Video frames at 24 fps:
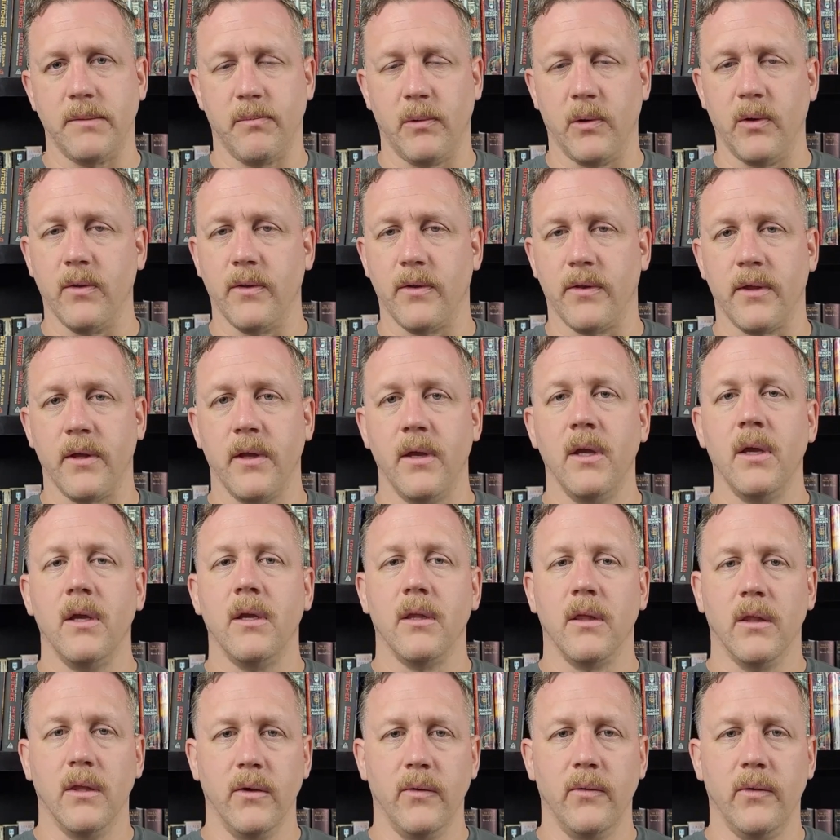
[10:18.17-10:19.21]
both
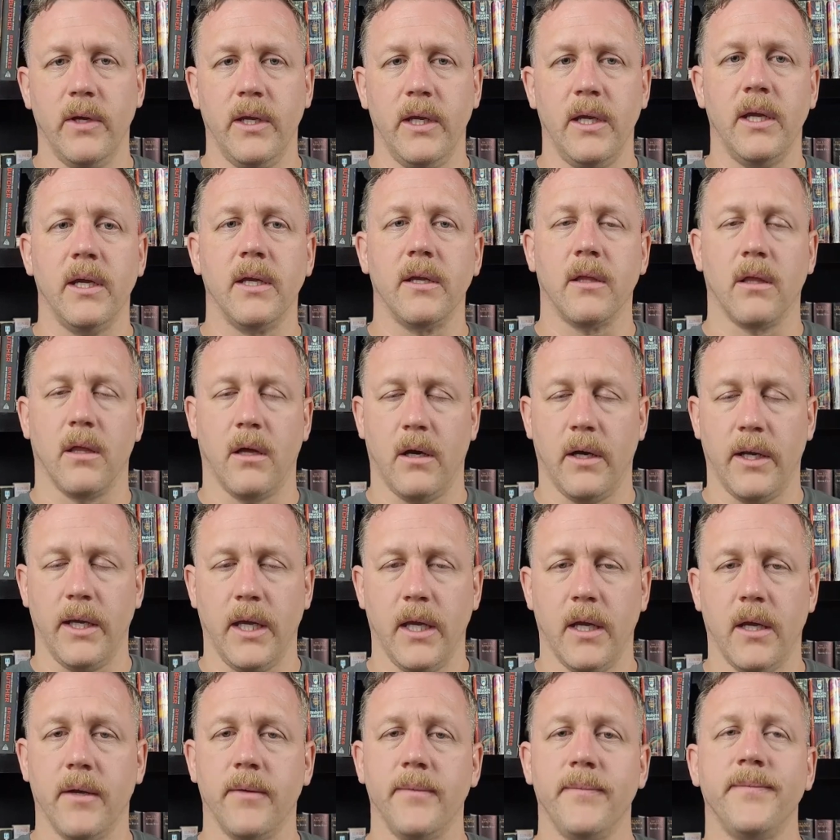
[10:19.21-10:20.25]
Louis and
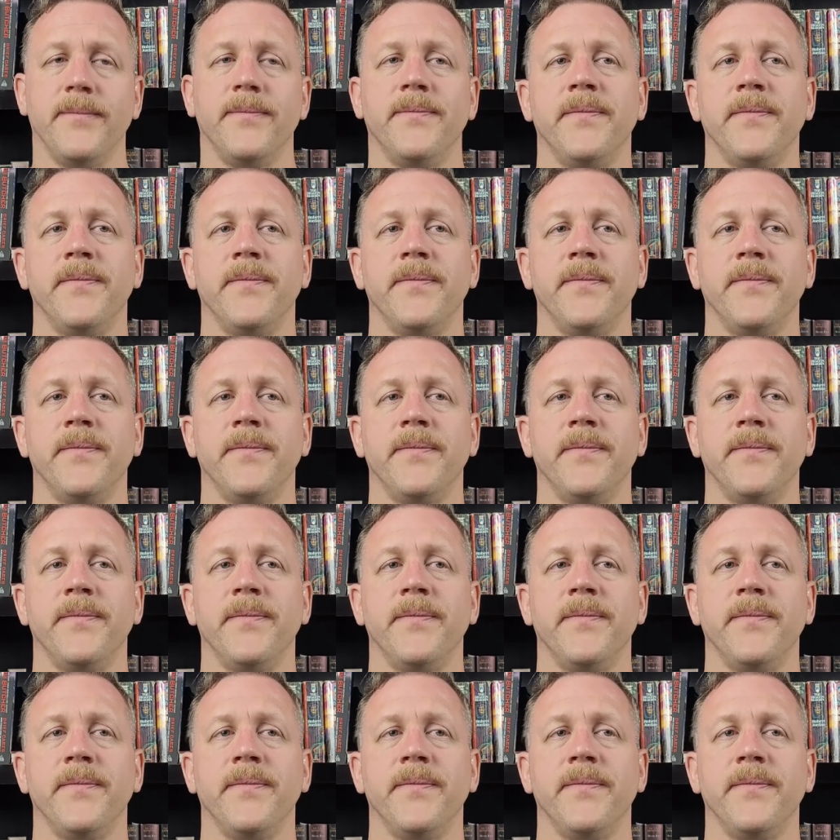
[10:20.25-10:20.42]
Claudia.